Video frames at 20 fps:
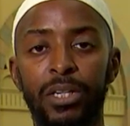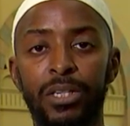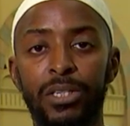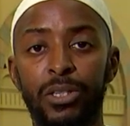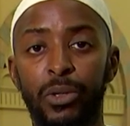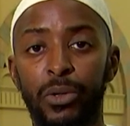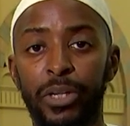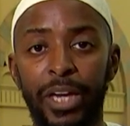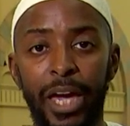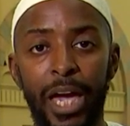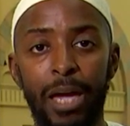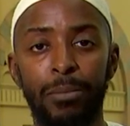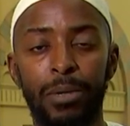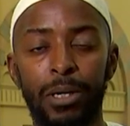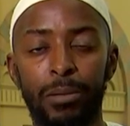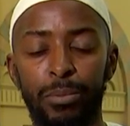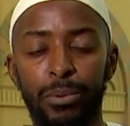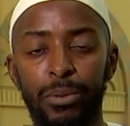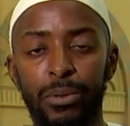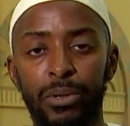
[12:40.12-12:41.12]
So he came
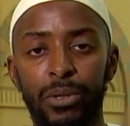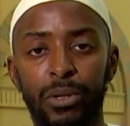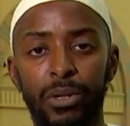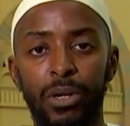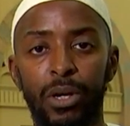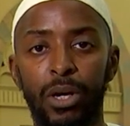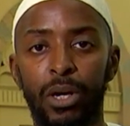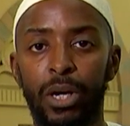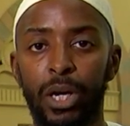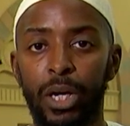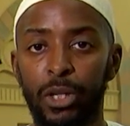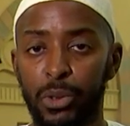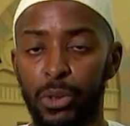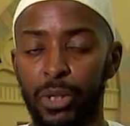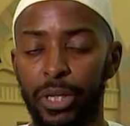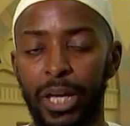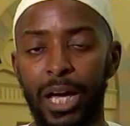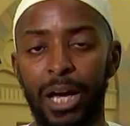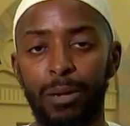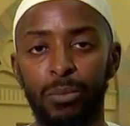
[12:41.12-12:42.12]
up to
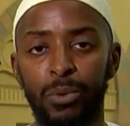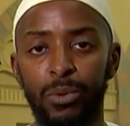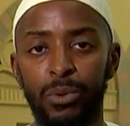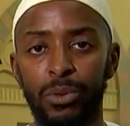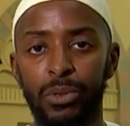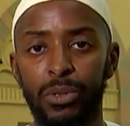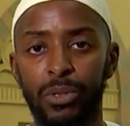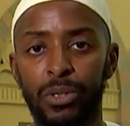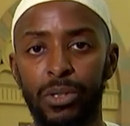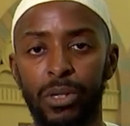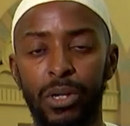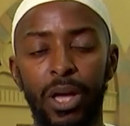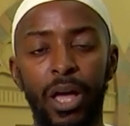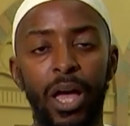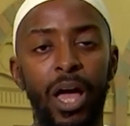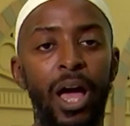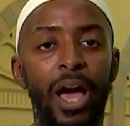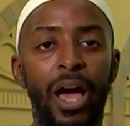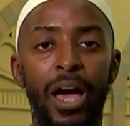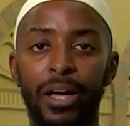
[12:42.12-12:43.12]
the camel
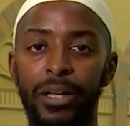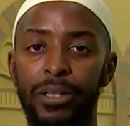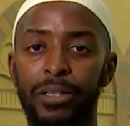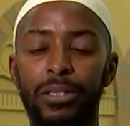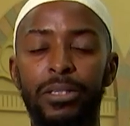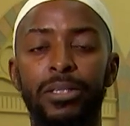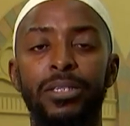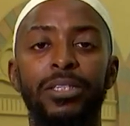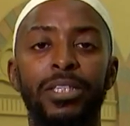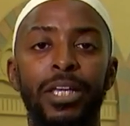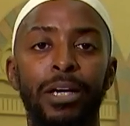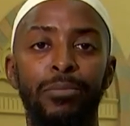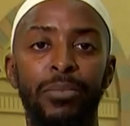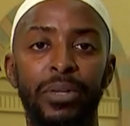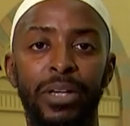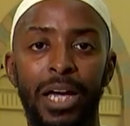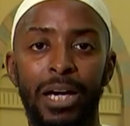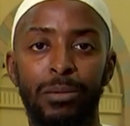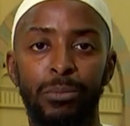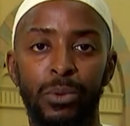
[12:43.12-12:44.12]
and stabbed
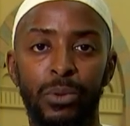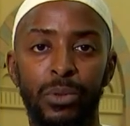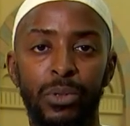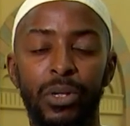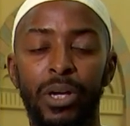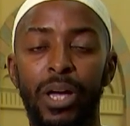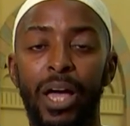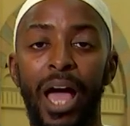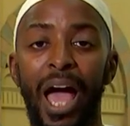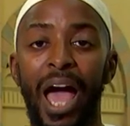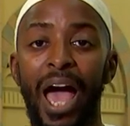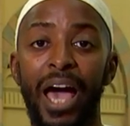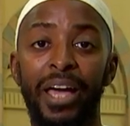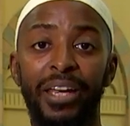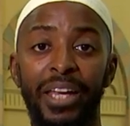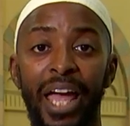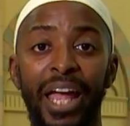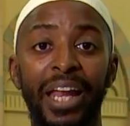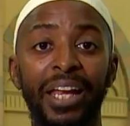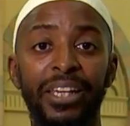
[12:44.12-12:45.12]
the camel
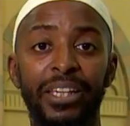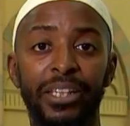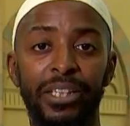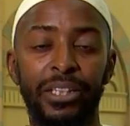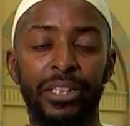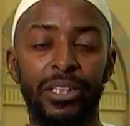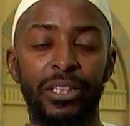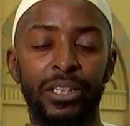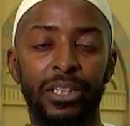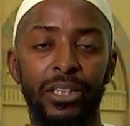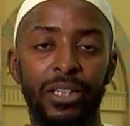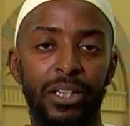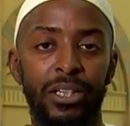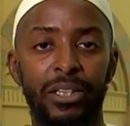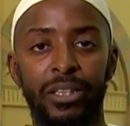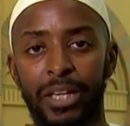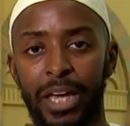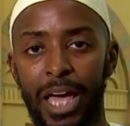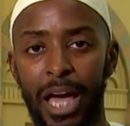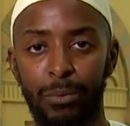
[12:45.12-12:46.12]
and ended
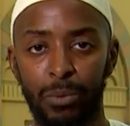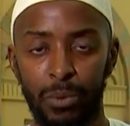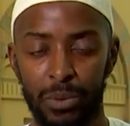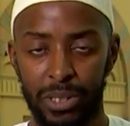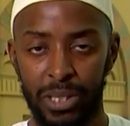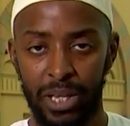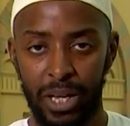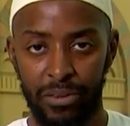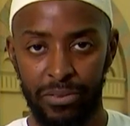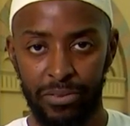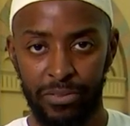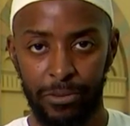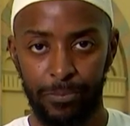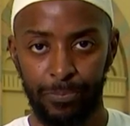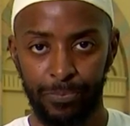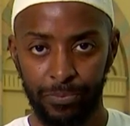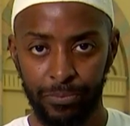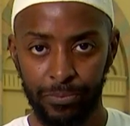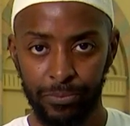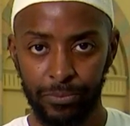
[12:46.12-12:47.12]
the camel's life.
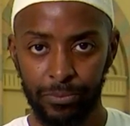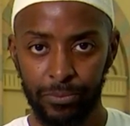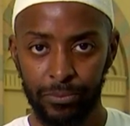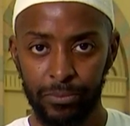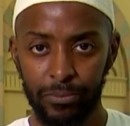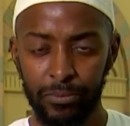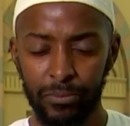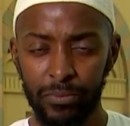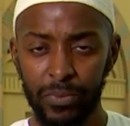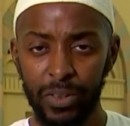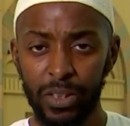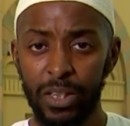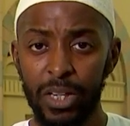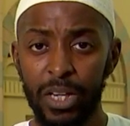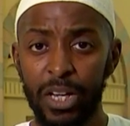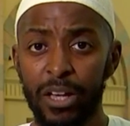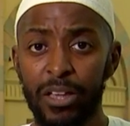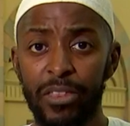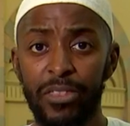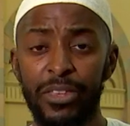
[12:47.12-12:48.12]

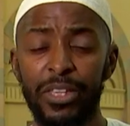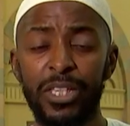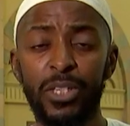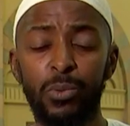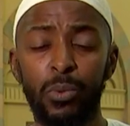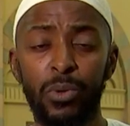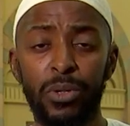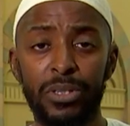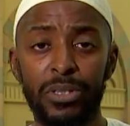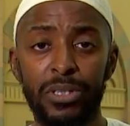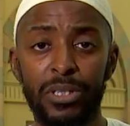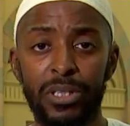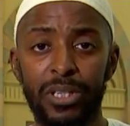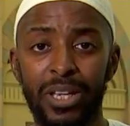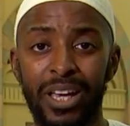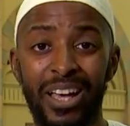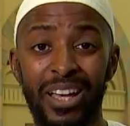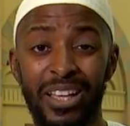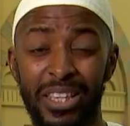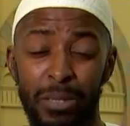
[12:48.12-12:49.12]
This was
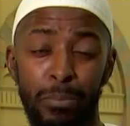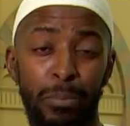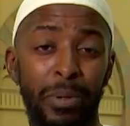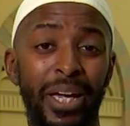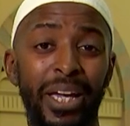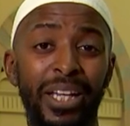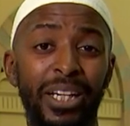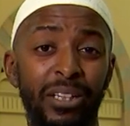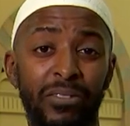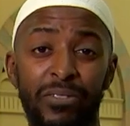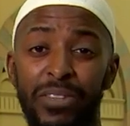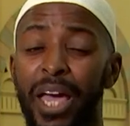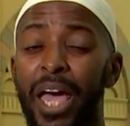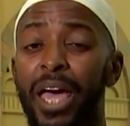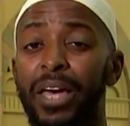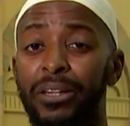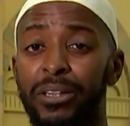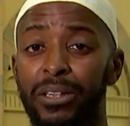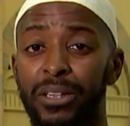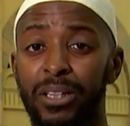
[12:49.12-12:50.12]
the beginning of the
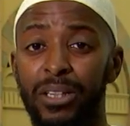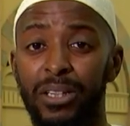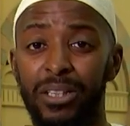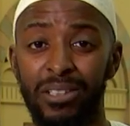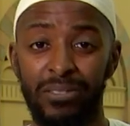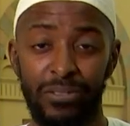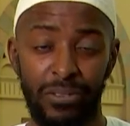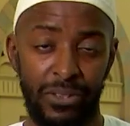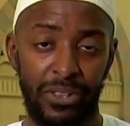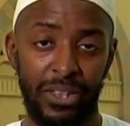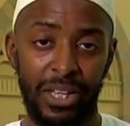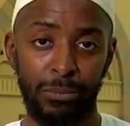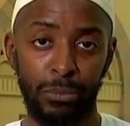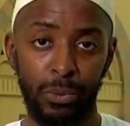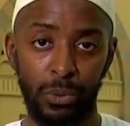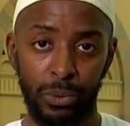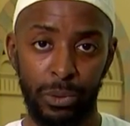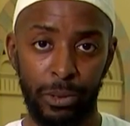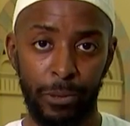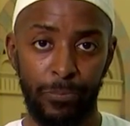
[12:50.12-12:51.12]
end for
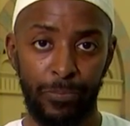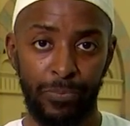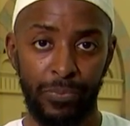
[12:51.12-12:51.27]
Thamud.